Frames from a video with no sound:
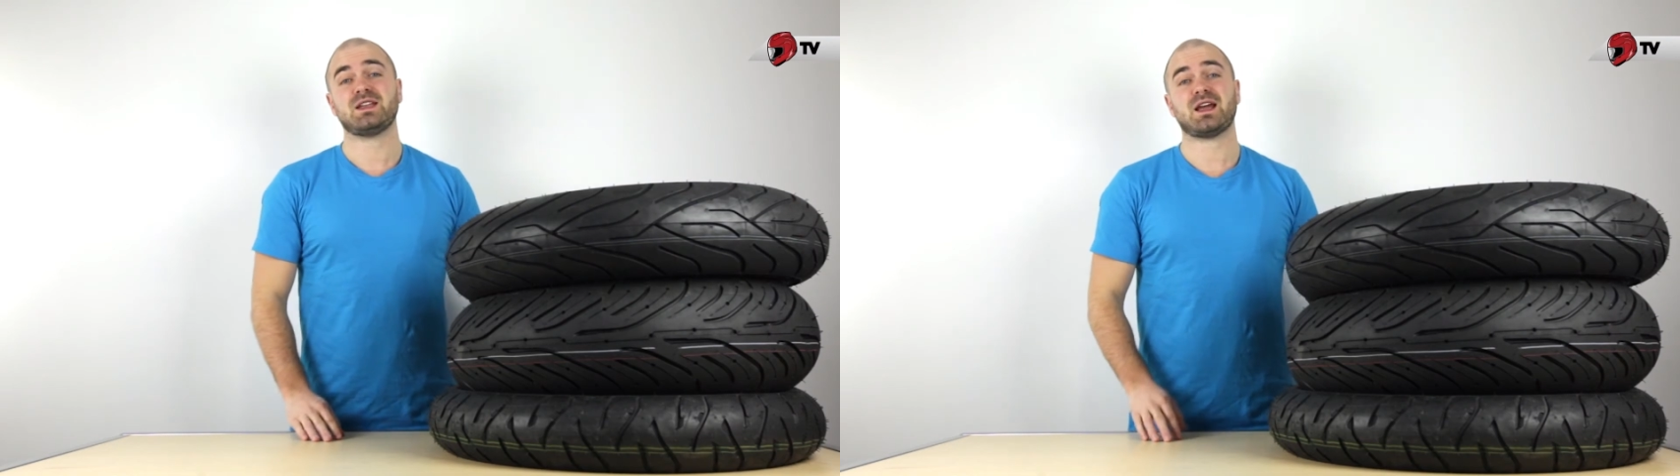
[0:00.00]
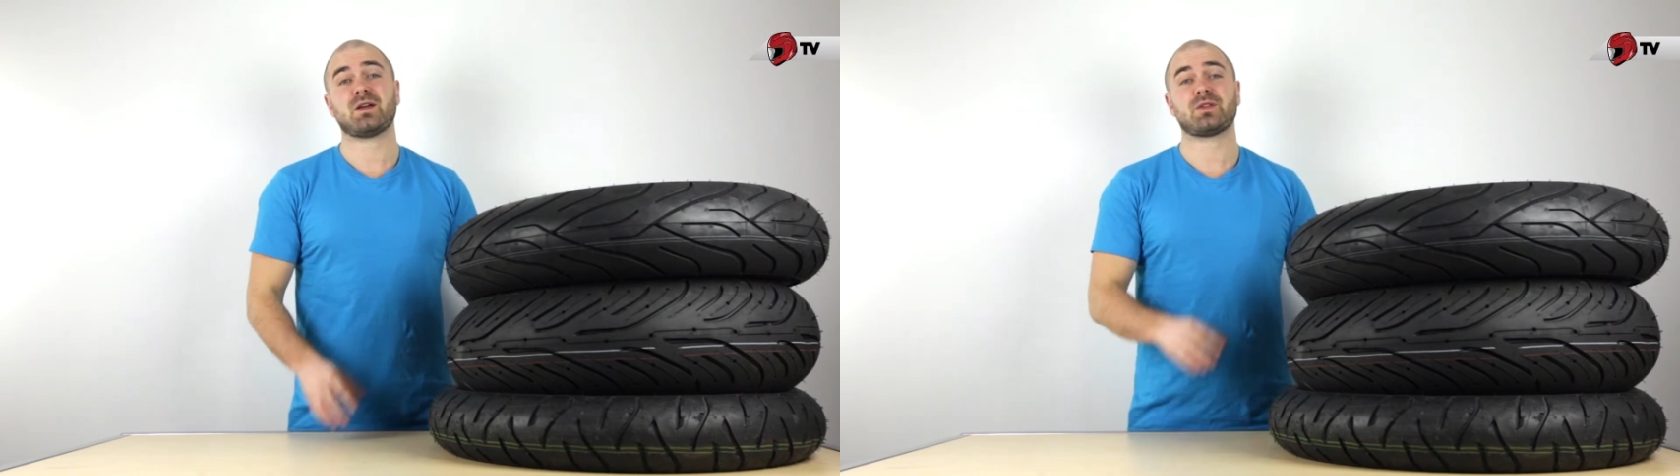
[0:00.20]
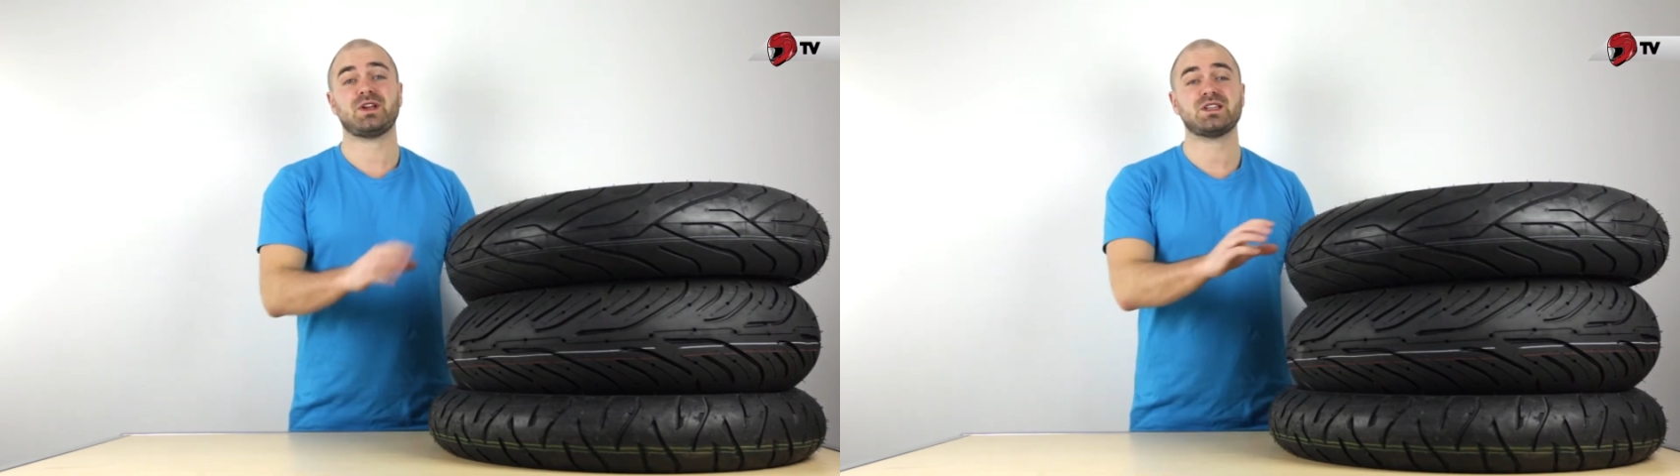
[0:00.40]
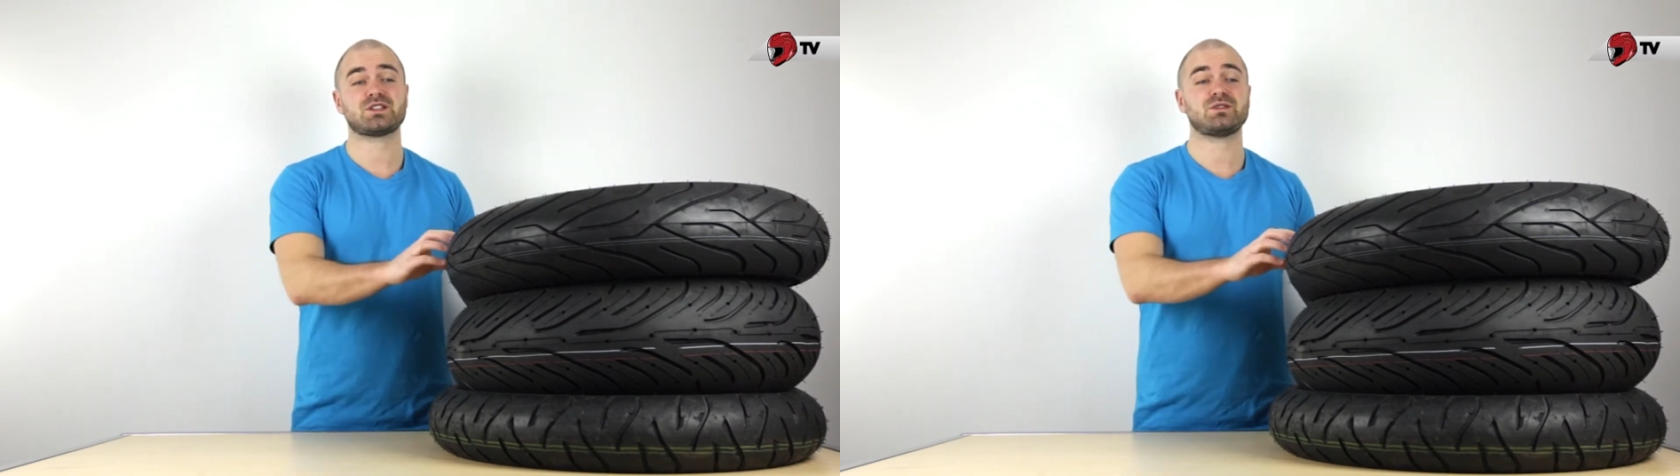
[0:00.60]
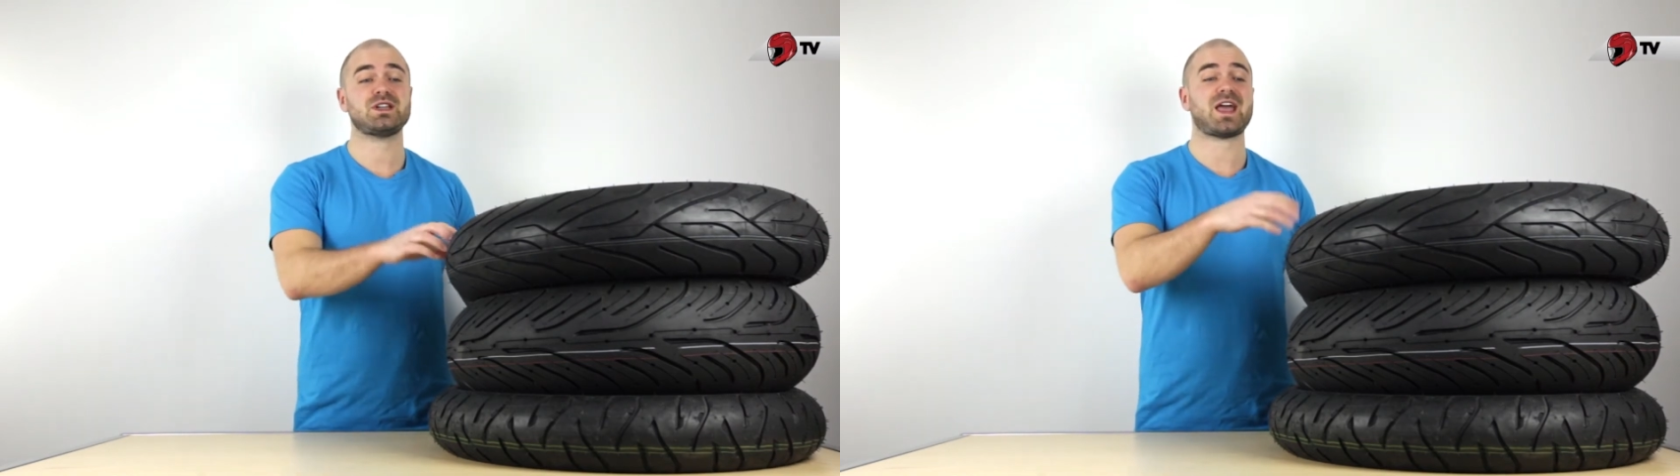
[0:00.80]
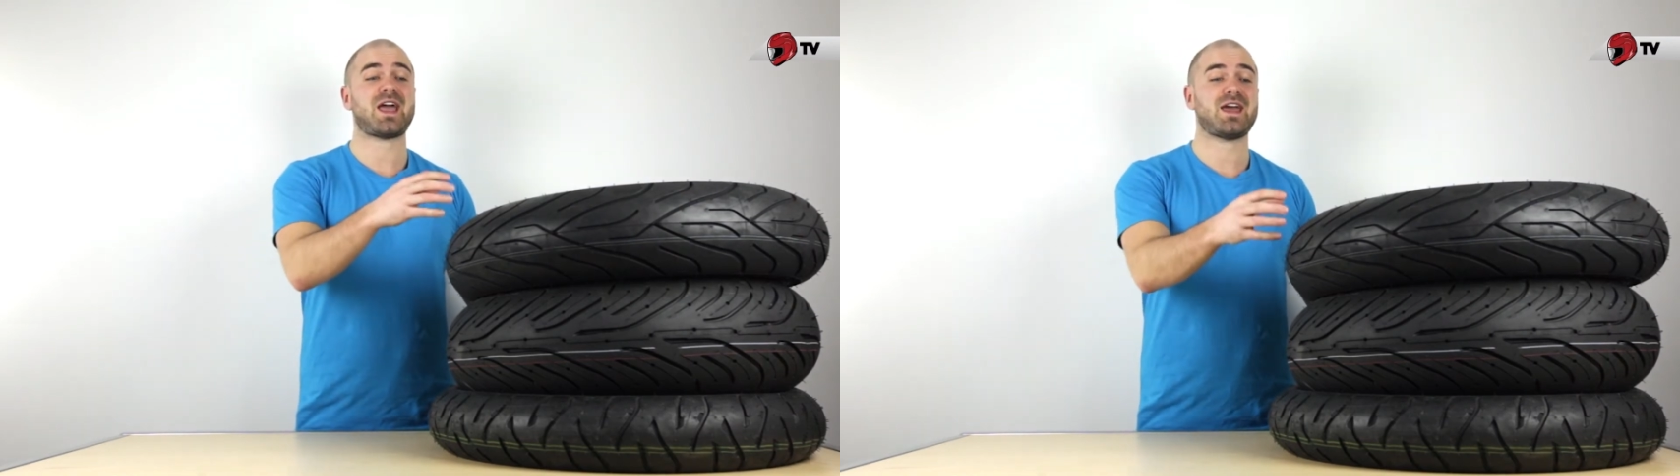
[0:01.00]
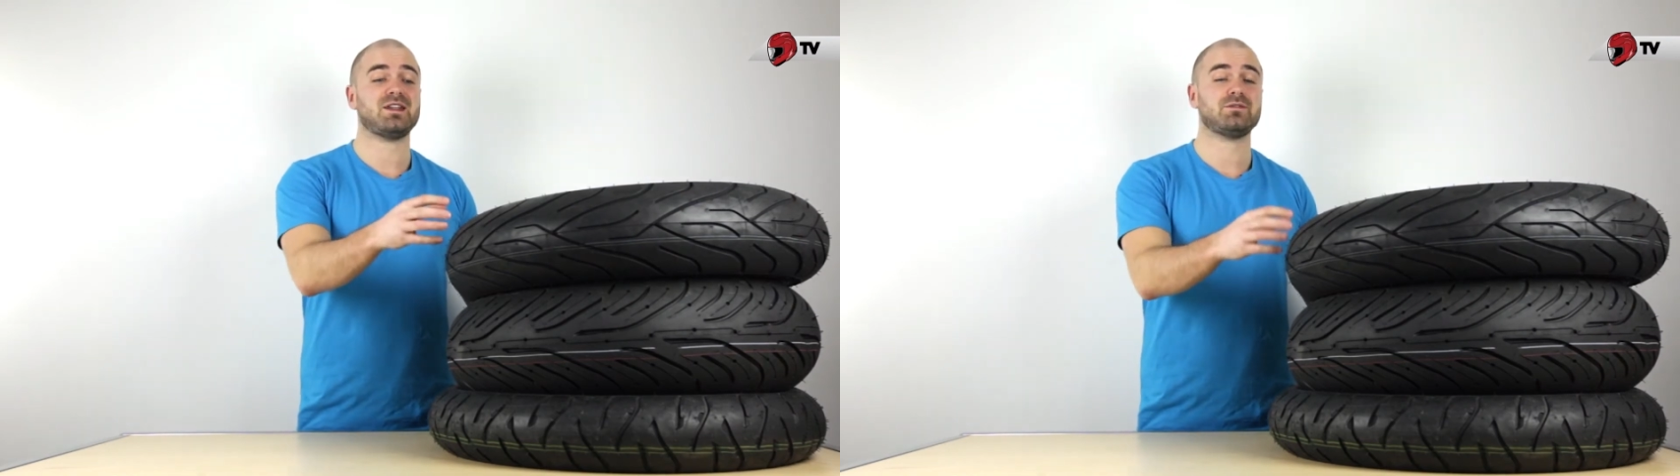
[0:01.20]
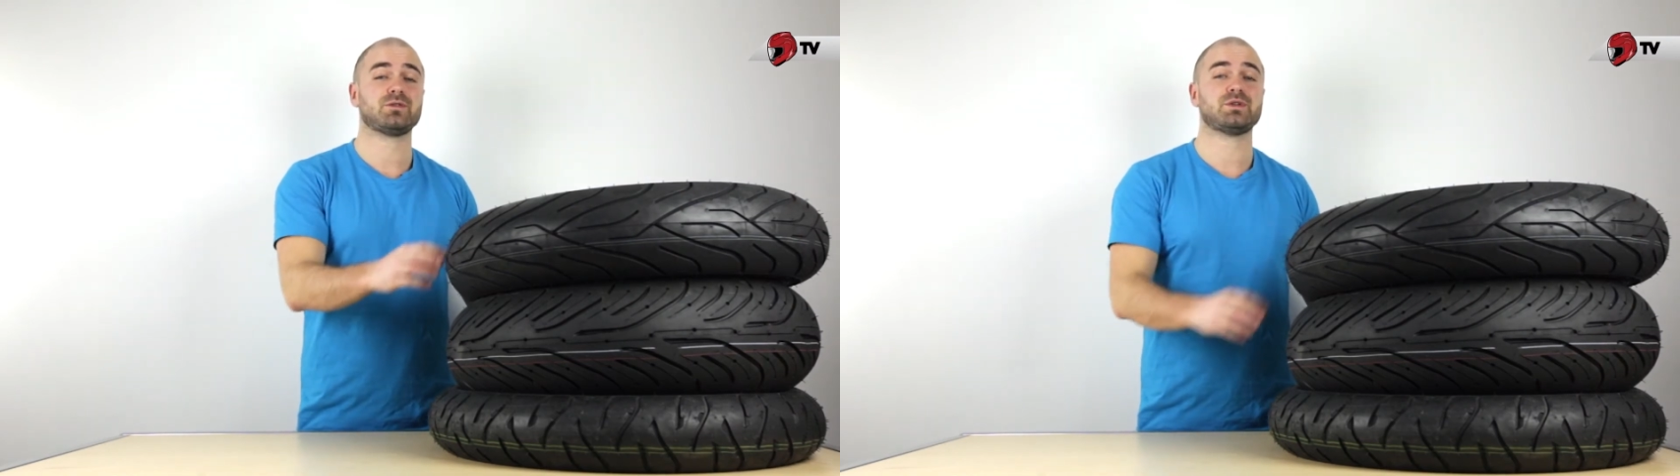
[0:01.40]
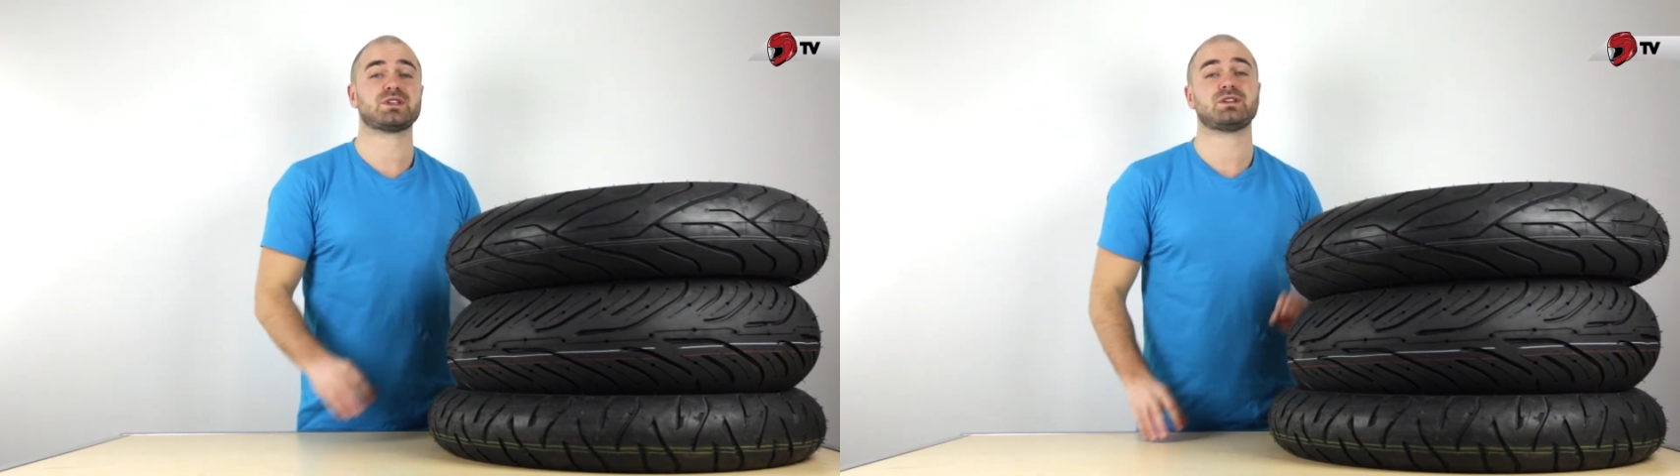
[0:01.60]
Now, their history and influence